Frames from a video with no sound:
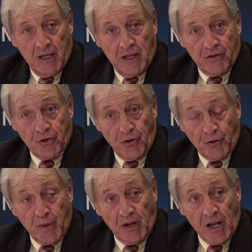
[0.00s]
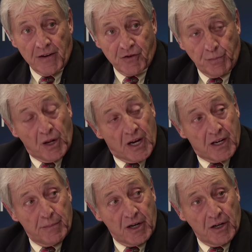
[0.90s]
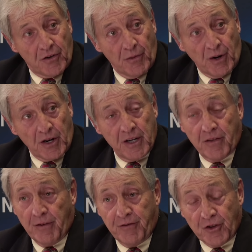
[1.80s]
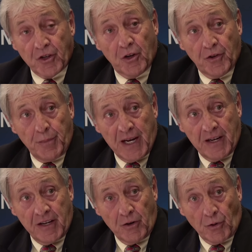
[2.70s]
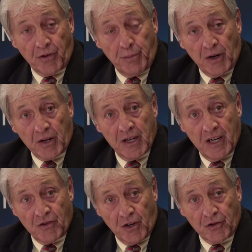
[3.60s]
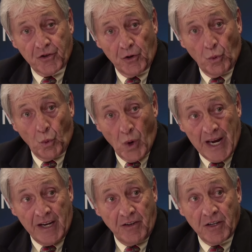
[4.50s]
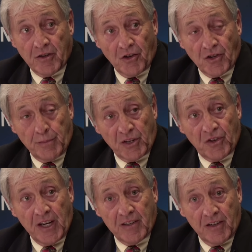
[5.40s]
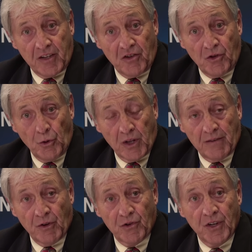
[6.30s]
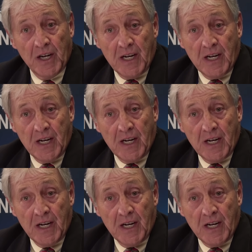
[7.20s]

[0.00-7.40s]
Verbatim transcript: Uh, so there's been a lot of supply coming onto the market. The physical demand in North America has also waned to some extent at these new levels.